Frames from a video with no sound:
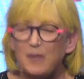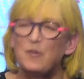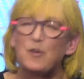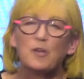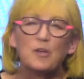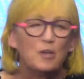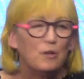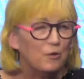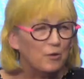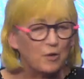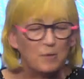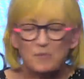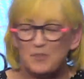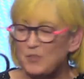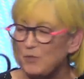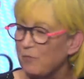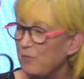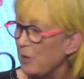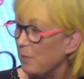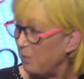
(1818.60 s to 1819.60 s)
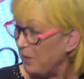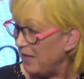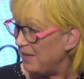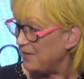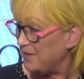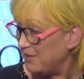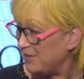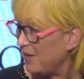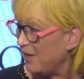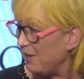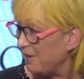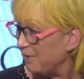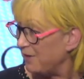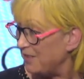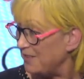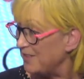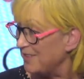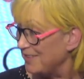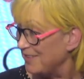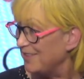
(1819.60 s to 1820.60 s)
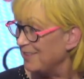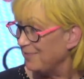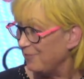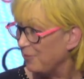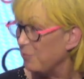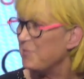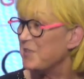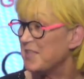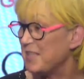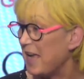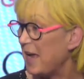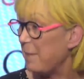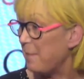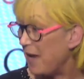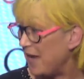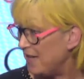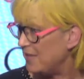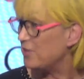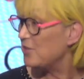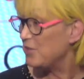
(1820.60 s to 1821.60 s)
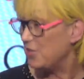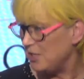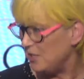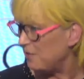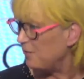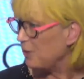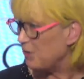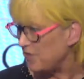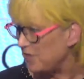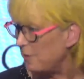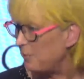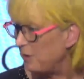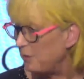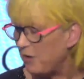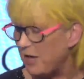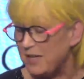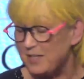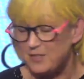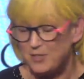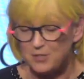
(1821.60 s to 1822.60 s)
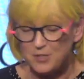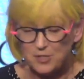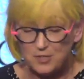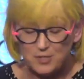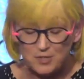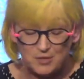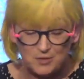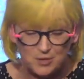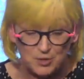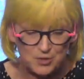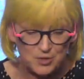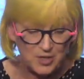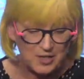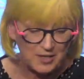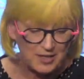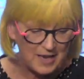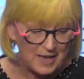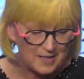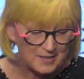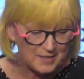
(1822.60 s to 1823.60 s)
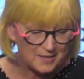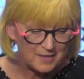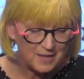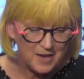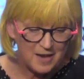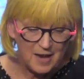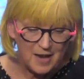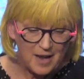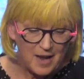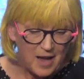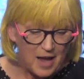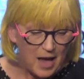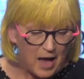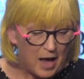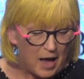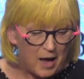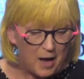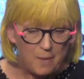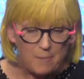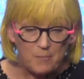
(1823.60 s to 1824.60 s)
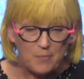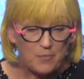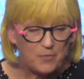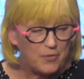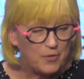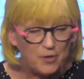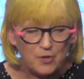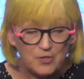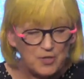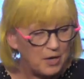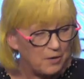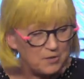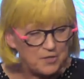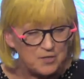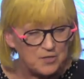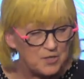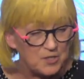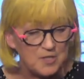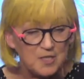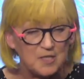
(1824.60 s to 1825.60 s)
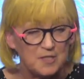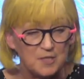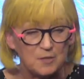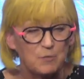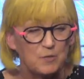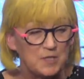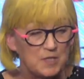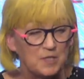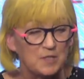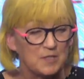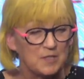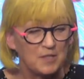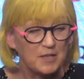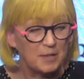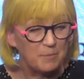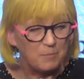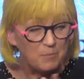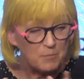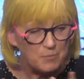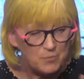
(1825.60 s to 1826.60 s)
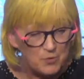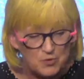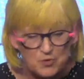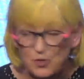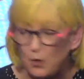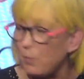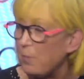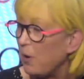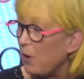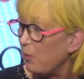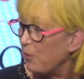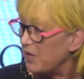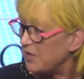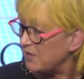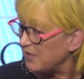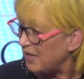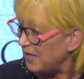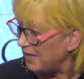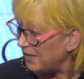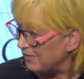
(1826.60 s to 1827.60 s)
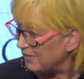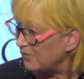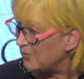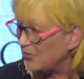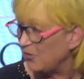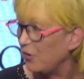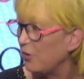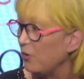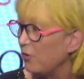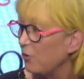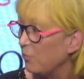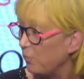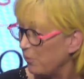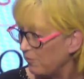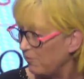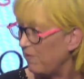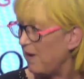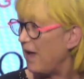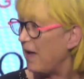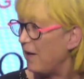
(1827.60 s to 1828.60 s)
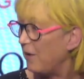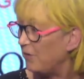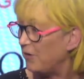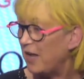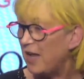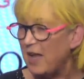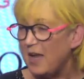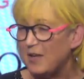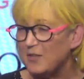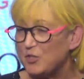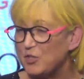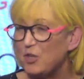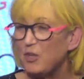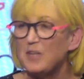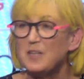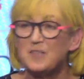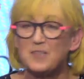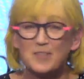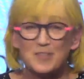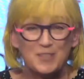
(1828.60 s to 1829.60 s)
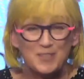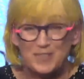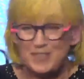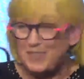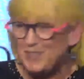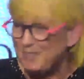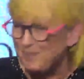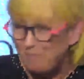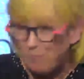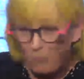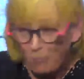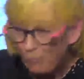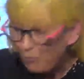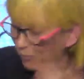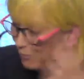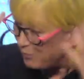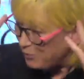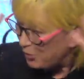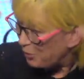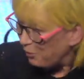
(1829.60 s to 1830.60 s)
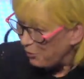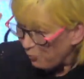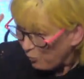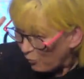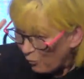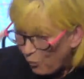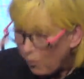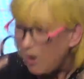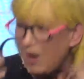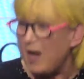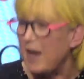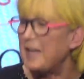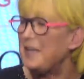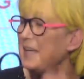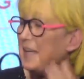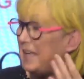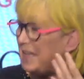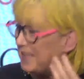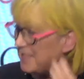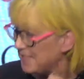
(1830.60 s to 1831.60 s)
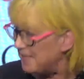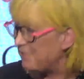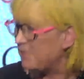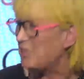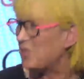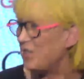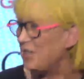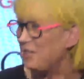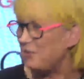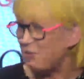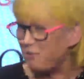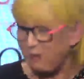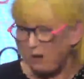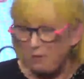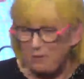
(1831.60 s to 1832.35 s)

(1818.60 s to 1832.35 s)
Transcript: you, you look at Sylvia Plath's diaries from the same age, and she's a very similar age to, to Shirley Hazzard. Um, her diaries are just exquisite. They're so poetic, so profound. Shirley's are just whining 17 year old.